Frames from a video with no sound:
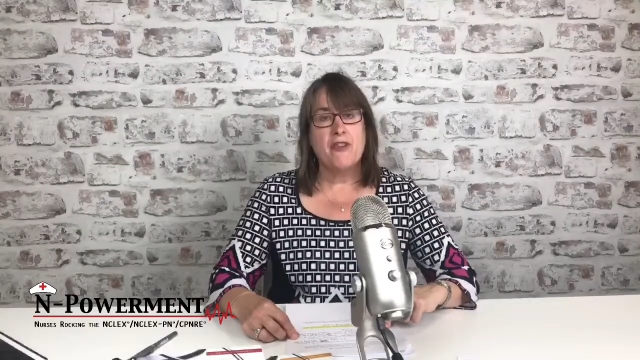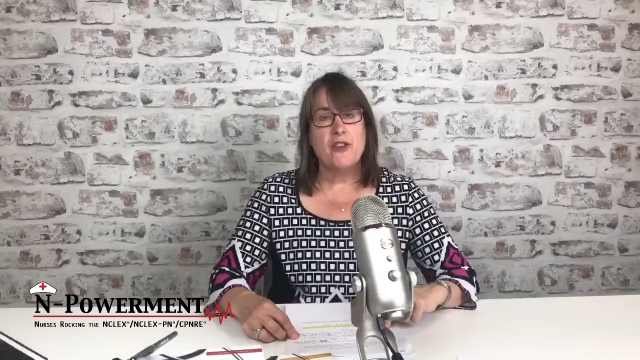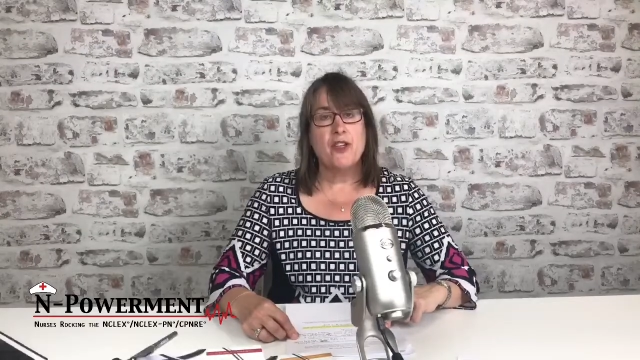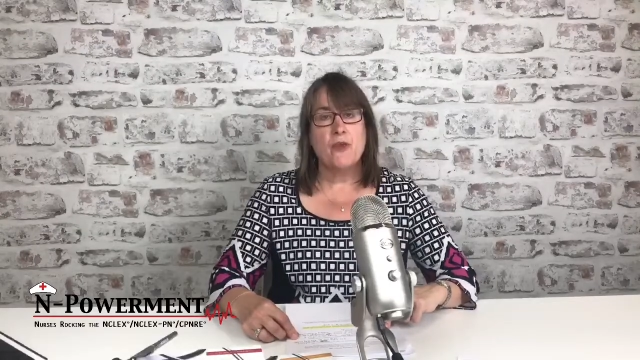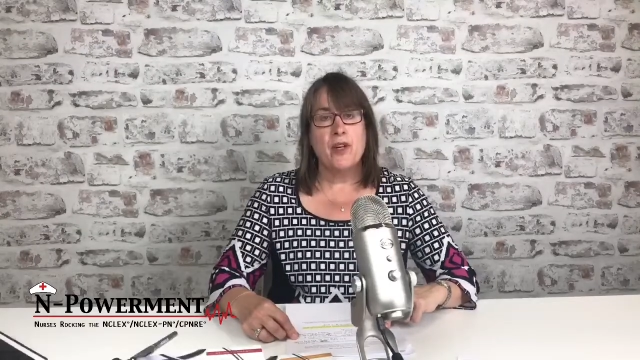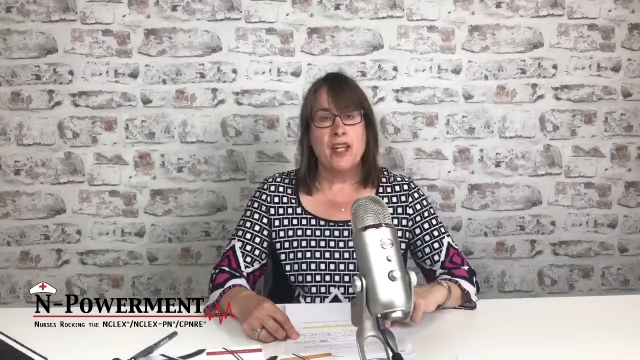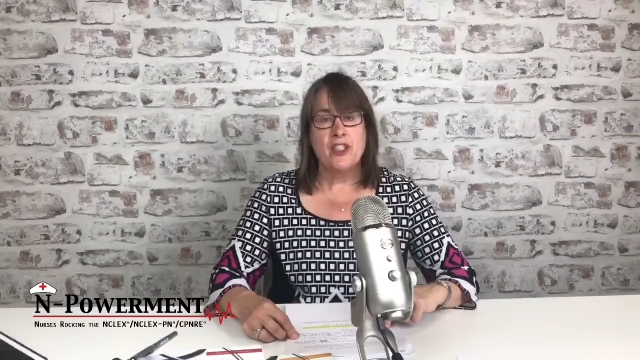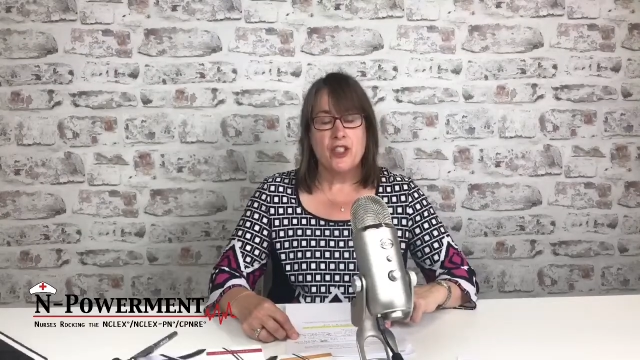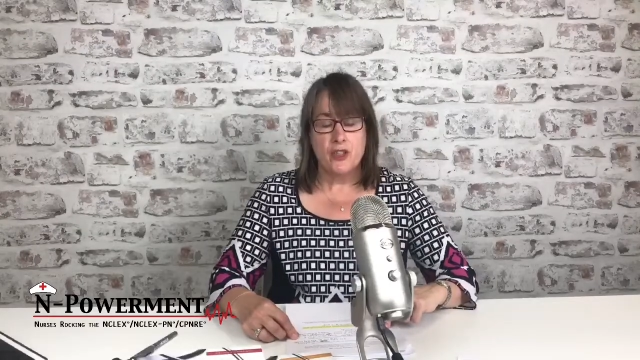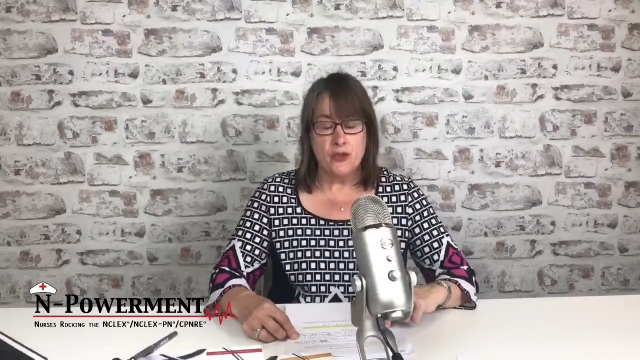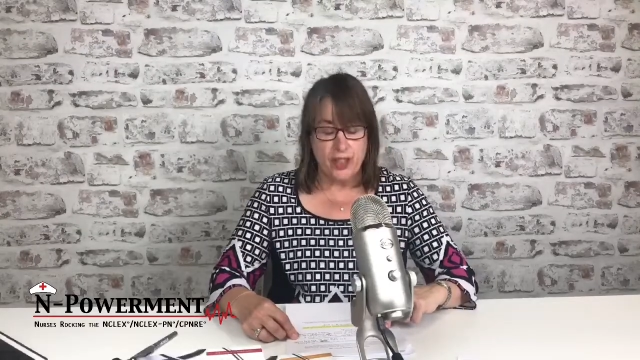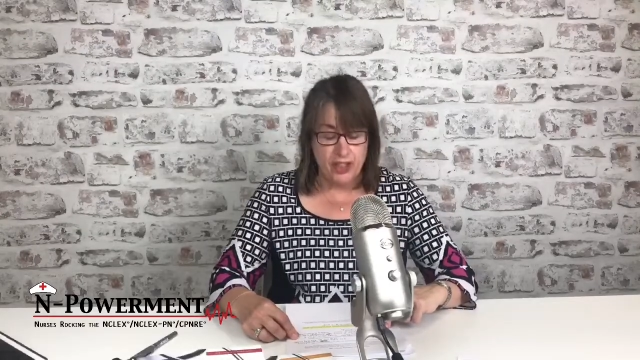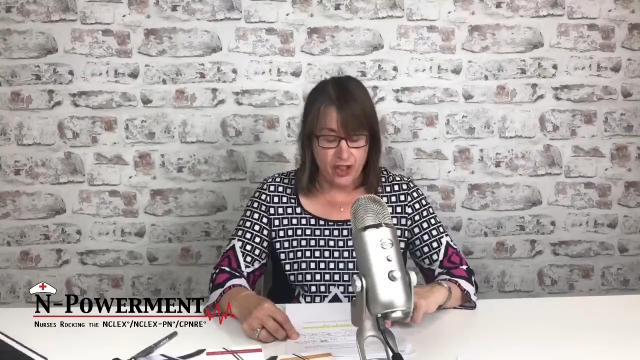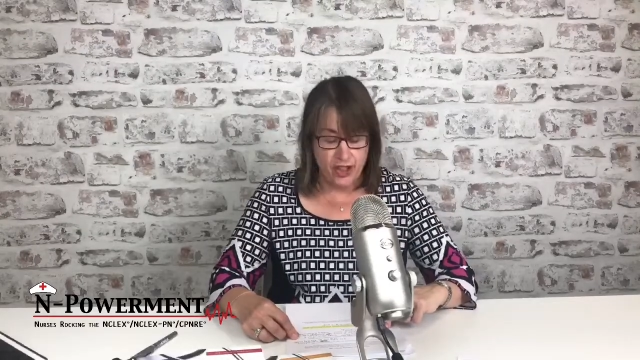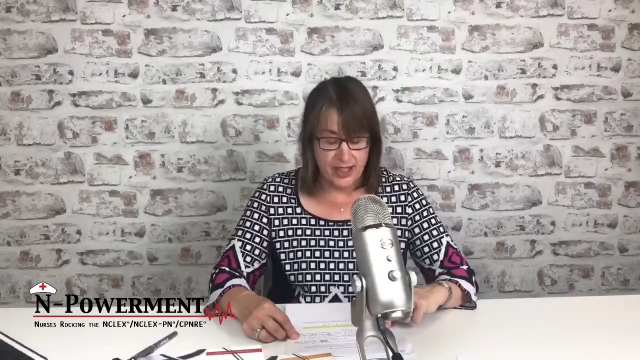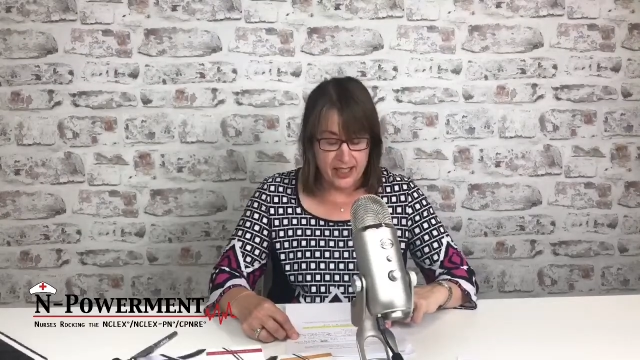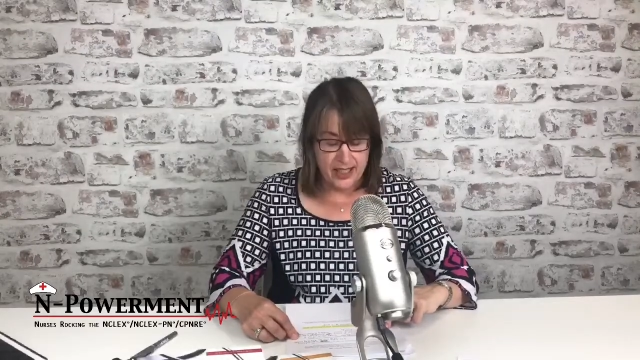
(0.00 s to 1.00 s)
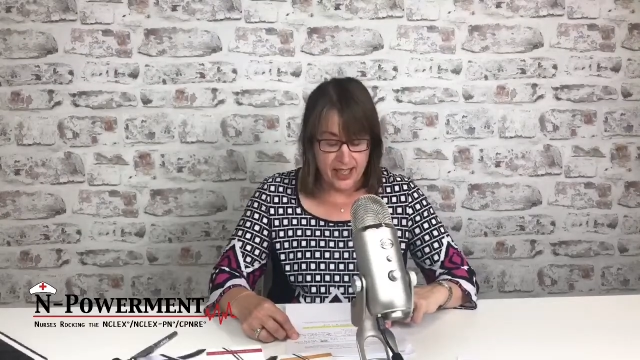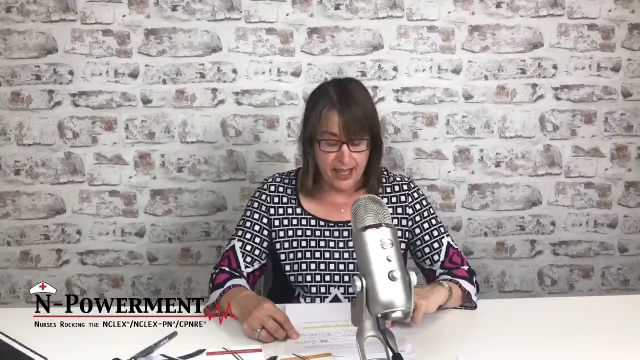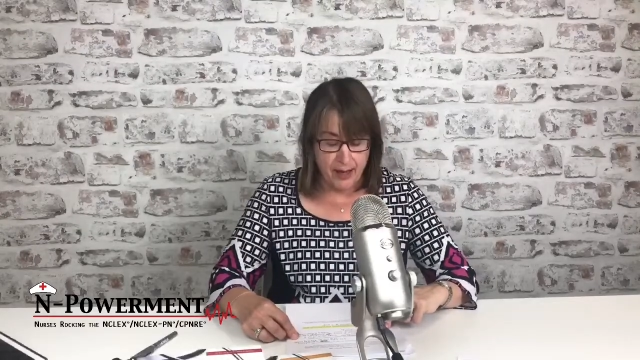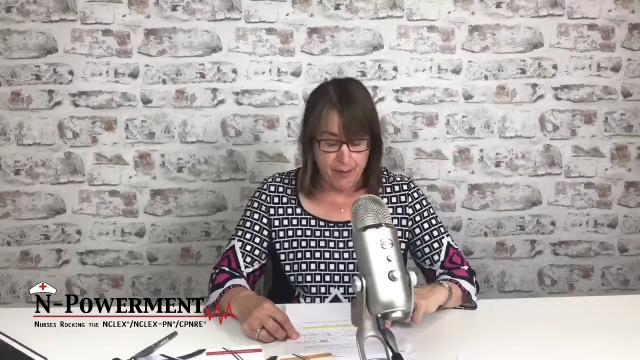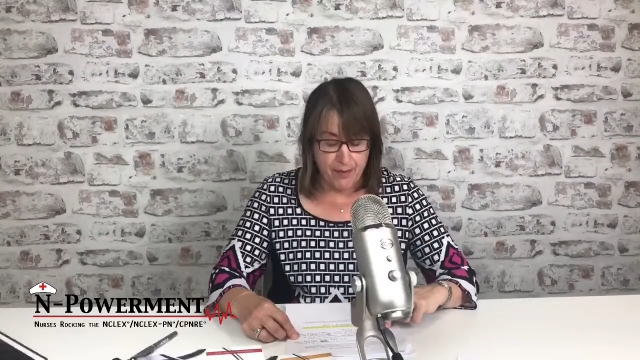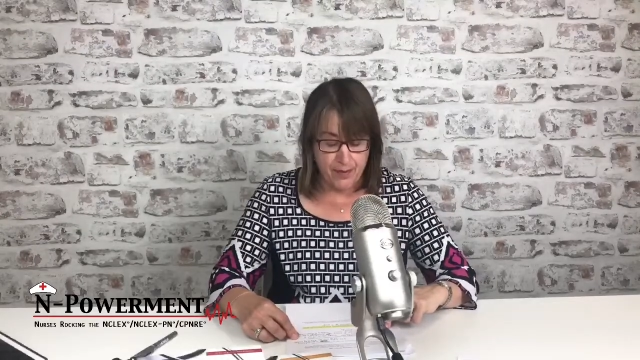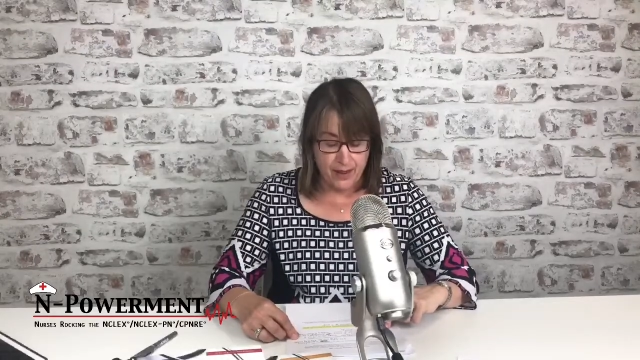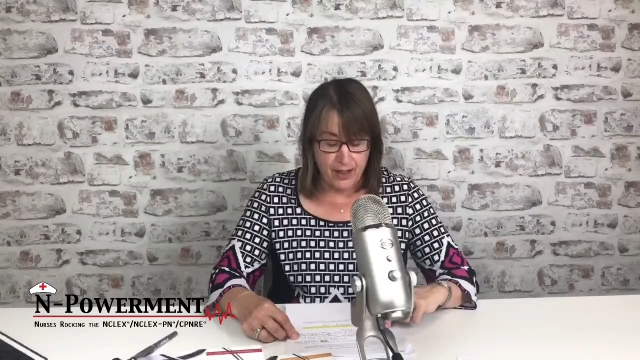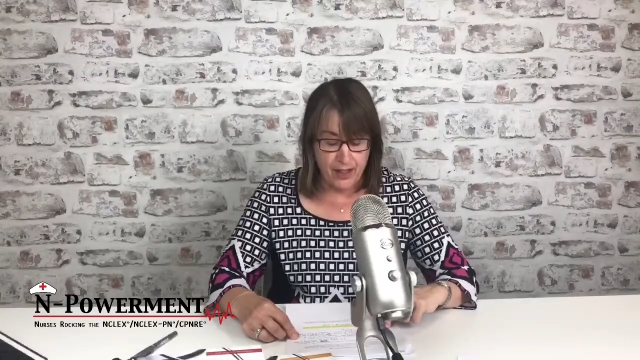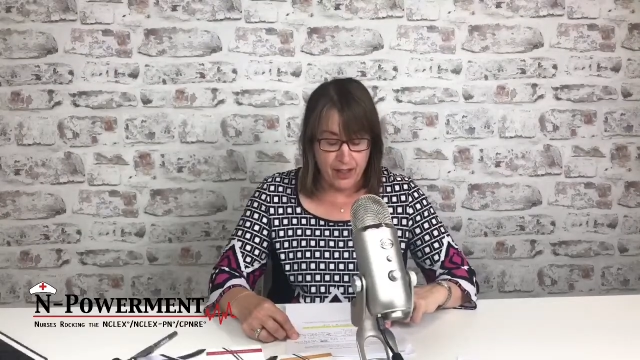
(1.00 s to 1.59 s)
for your registration exam,